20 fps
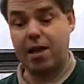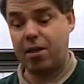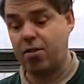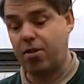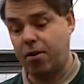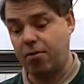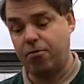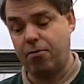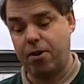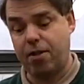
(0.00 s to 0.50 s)

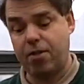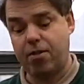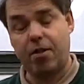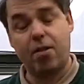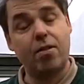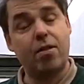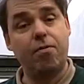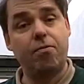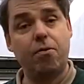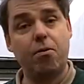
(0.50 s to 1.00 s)
So for
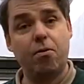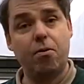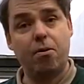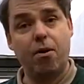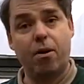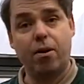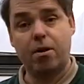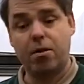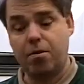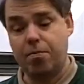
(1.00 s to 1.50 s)
instance, if you were
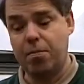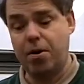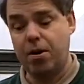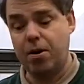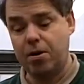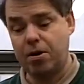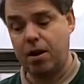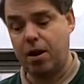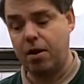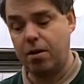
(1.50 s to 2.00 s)
growing
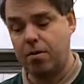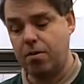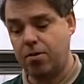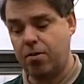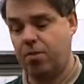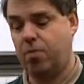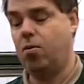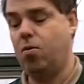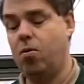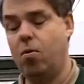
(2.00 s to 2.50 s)

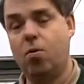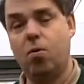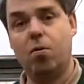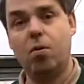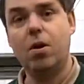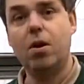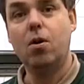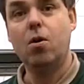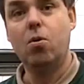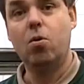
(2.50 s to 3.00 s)
tomatoes or
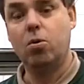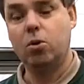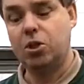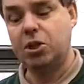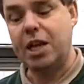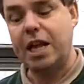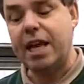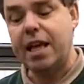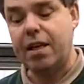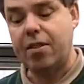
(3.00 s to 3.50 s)

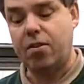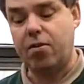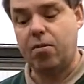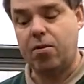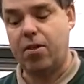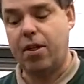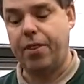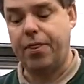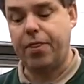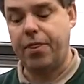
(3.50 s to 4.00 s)
chilies or
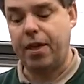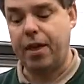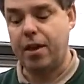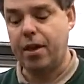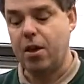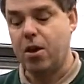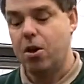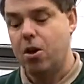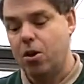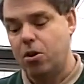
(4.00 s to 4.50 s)
something,
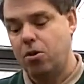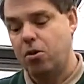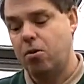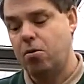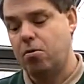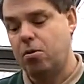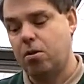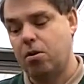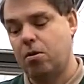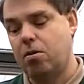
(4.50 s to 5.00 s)
you
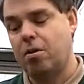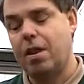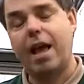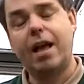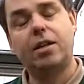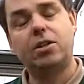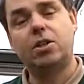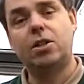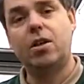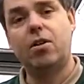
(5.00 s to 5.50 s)
could
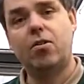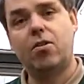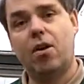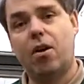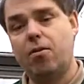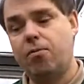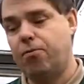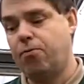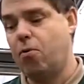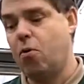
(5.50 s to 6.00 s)
actually
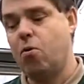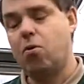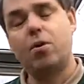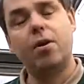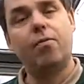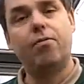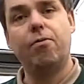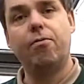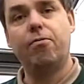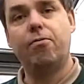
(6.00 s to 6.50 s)
sow 4
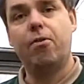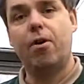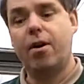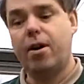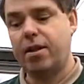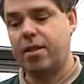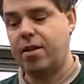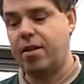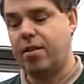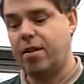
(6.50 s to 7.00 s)
different
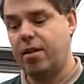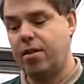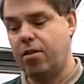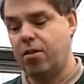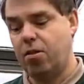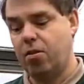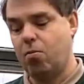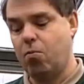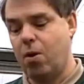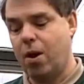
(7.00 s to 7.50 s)
varieties into
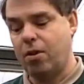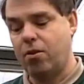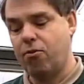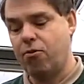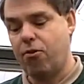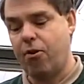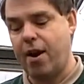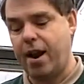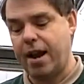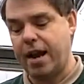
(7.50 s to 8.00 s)
the one
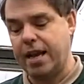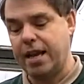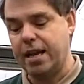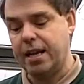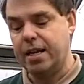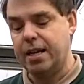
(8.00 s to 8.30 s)
tray,